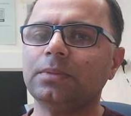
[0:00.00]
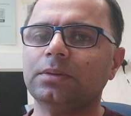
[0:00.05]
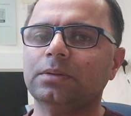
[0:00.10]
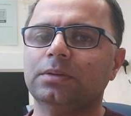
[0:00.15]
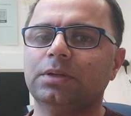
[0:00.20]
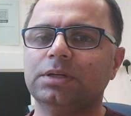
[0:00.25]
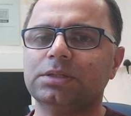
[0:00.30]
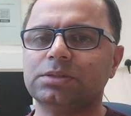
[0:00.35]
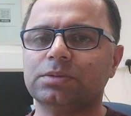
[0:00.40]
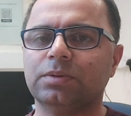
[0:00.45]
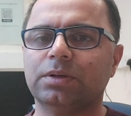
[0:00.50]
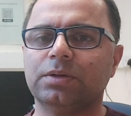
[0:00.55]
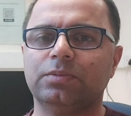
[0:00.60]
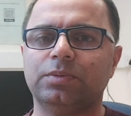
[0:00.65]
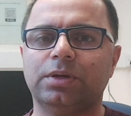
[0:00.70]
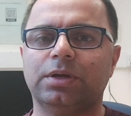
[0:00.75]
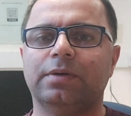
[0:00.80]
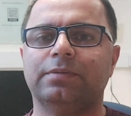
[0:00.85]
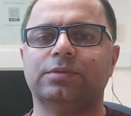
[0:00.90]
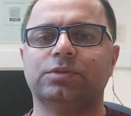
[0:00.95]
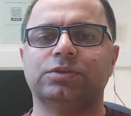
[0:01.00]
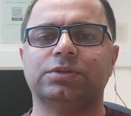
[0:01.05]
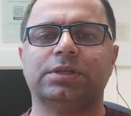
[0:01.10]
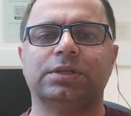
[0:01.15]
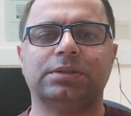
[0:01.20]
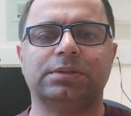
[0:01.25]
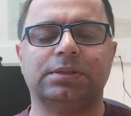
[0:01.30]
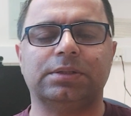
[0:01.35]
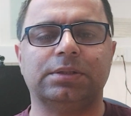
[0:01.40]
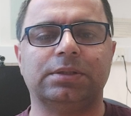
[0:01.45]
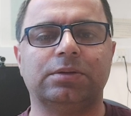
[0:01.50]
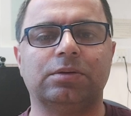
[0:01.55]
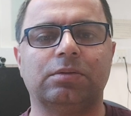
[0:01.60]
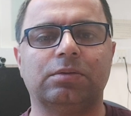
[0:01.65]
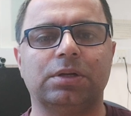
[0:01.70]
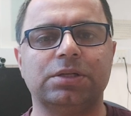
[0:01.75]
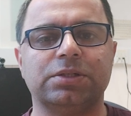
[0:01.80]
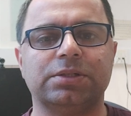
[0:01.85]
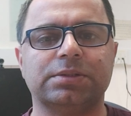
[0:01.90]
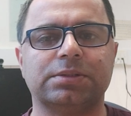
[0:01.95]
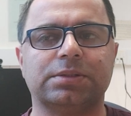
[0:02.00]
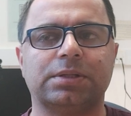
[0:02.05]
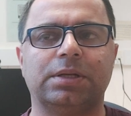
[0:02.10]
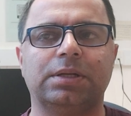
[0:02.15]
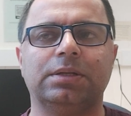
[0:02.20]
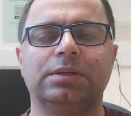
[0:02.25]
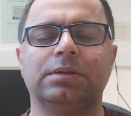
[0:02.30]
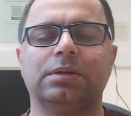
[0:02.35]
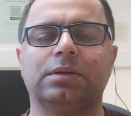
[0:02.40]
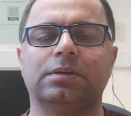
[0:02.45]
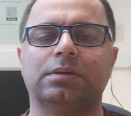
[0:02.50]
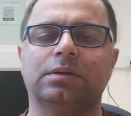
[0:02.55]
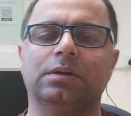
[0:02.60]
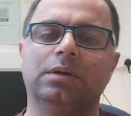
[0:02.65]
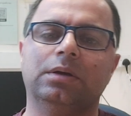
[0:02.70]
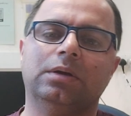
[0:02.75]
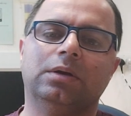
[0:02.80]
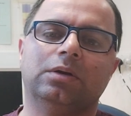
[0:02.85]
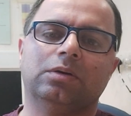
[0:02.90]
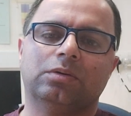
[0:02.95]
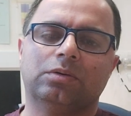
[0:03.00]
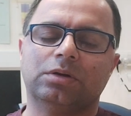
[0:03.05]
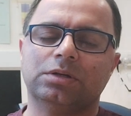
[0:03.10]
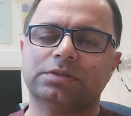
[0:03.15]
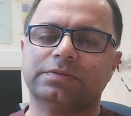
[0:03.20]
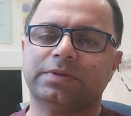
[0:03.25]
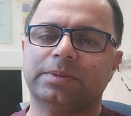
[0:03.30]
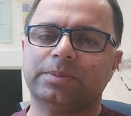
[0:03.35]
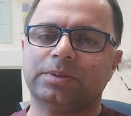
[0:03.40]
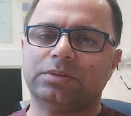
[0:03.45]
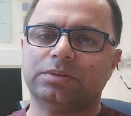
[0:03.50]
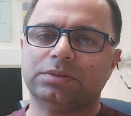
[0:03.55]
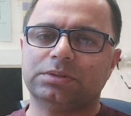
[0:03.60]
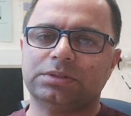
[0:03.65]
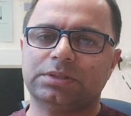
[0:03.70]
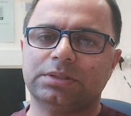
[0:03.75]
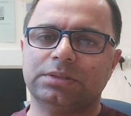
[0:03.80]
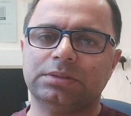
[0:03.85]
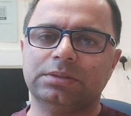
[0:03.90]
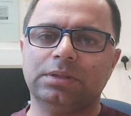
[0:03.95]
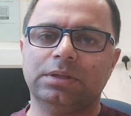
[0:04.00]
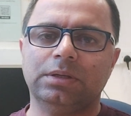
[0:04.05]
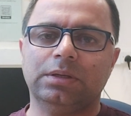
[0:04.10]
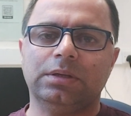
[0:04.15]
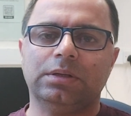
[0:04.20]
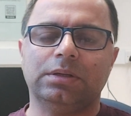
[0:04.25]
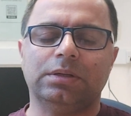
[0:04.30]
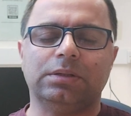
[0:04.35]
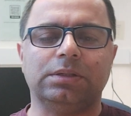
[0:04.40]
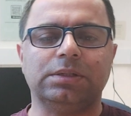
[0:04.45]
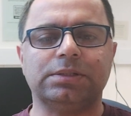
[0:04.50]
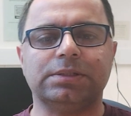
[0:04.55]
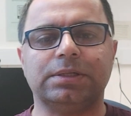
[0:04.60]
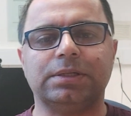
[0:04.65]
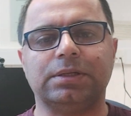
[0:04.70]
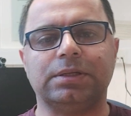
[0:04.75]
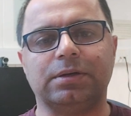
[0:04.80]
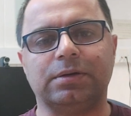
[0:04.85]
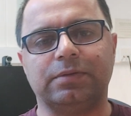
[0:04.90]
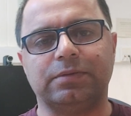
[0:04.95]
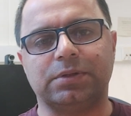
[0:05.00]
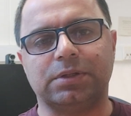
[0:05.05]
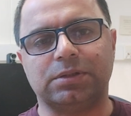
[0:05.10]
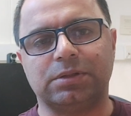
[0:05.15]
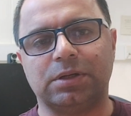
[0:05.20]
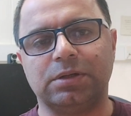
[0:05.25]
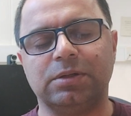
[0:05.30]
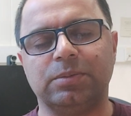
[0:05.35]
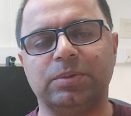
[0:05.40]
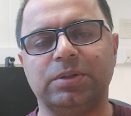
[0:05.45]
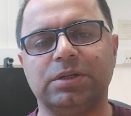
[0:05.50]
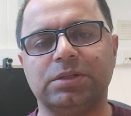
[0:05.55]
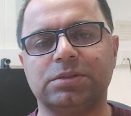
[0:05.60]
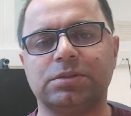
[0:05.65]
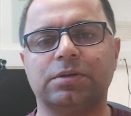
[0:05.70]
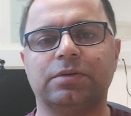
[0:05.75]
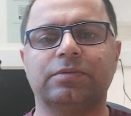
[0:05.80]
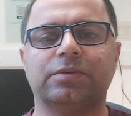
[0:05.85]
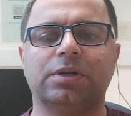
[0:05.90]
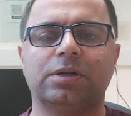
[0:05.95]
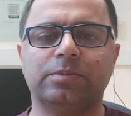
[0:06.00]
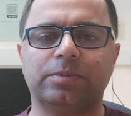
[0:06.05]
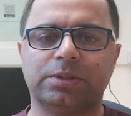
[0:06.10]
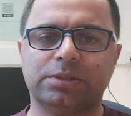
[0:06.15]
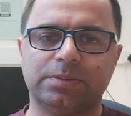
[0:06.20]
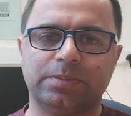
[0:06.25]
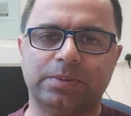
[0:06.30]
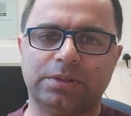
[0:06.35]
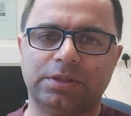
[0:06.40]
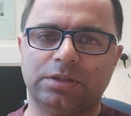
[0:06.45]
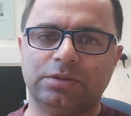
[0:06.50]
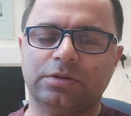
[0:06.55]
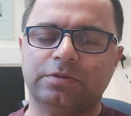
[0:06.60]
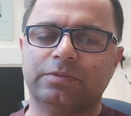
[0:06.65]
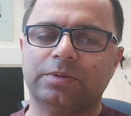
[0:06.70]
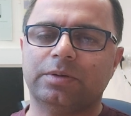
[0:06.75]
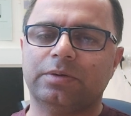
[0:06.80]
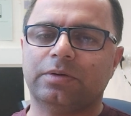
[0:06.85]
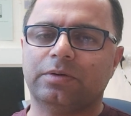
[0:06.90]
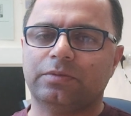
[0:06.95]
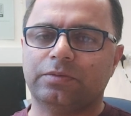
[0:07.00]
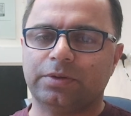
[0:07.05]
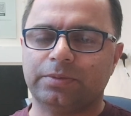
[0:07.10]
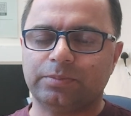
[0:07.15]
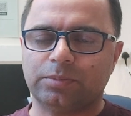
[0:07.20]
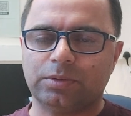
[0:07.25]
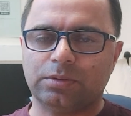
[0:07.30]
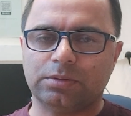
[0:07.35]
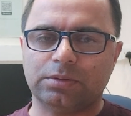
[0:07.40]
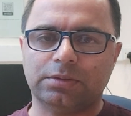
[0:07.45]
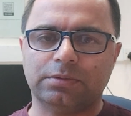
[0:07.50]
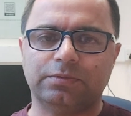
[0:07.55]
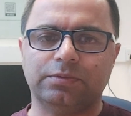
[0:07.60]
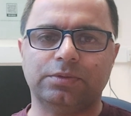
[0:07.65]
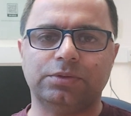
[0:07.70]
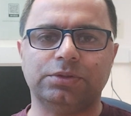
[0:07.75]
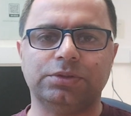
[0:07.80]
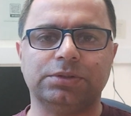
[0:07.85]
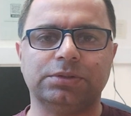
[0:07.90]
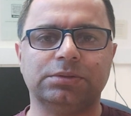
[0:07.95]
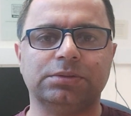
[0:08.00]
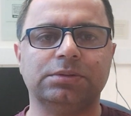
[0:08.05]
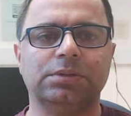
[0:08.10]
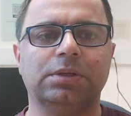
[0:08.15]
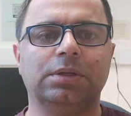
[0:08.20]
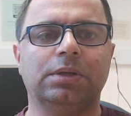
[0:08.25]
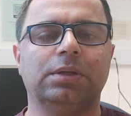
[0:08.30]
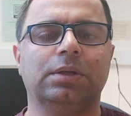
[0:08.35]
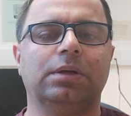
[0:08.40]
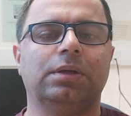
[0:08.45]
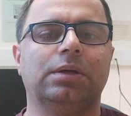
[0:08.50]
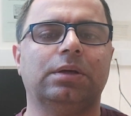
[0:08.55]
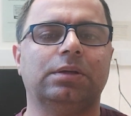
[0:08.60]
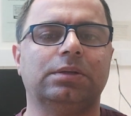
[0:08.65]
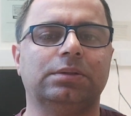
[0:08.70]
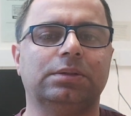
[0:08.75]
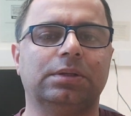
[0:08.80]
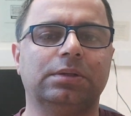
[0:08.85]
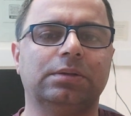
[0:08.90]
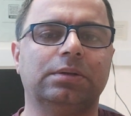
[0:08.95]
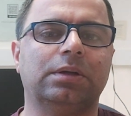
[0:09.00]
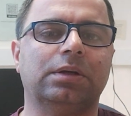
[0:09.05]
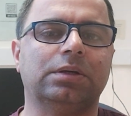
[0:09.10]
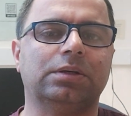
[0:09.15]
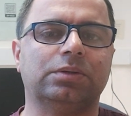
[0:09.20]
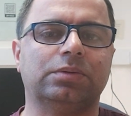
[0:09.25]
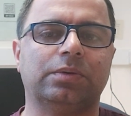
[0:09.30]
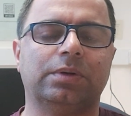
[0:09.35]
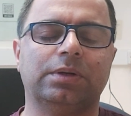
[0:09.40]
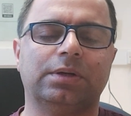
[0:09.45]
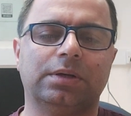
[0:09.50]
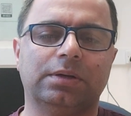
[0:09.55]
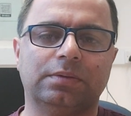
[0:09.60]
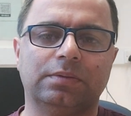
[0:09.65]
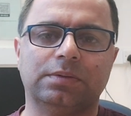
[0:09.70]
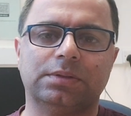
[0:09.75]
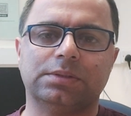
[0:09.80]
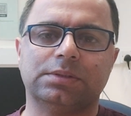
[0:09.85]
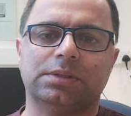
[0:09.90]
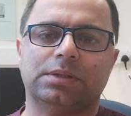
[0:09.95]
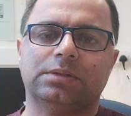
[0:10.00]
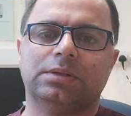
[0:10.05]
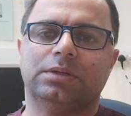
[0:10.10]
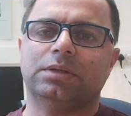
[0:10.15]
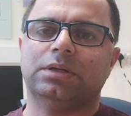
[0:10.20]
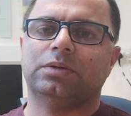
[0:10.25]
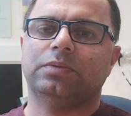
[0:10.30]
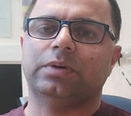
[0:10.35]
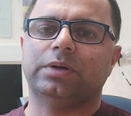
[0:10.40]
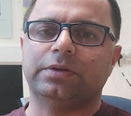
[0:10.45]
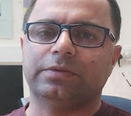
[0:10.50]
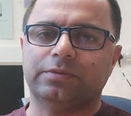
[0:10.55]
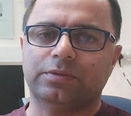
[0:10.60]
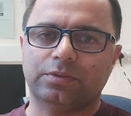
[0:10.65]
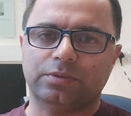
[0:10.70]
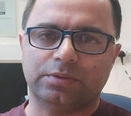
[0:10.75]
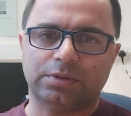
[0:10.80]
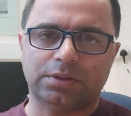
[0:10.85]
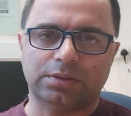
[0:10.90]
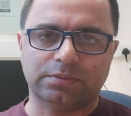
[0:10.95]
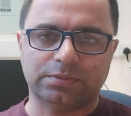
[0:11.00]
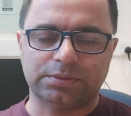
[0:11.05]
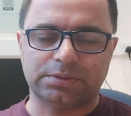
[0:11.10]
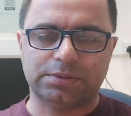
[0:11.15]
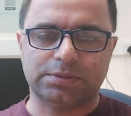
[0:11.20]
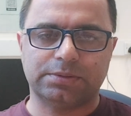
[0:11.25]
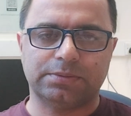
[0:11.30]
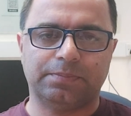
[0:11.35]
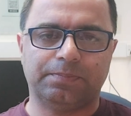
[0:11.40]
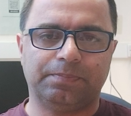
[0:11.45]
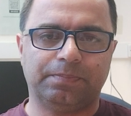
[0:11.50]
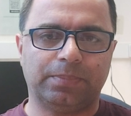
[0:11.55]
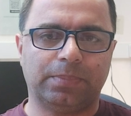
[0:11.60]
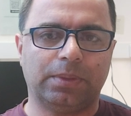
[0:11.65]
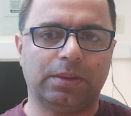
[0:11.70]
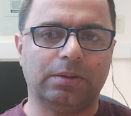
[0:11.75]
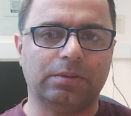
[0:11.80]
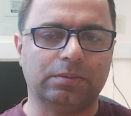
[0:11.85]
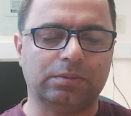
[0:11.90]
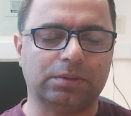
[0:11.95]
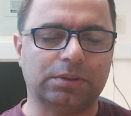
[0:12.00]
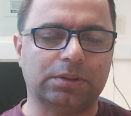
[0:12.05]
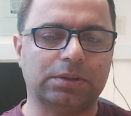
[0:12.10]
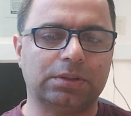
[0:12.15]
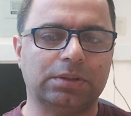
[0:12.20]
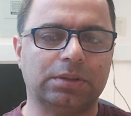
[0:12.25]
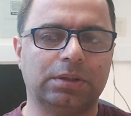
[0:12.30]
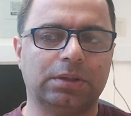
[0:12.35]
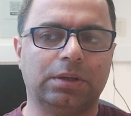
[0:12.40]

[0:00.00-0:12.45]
That's why we have to check the coagulation screen and gross fibrinogen initially after 30 minutes of cryoprecipitate of Hepclot infusion, and then at 12 hours, and then at 24 hours. Okay.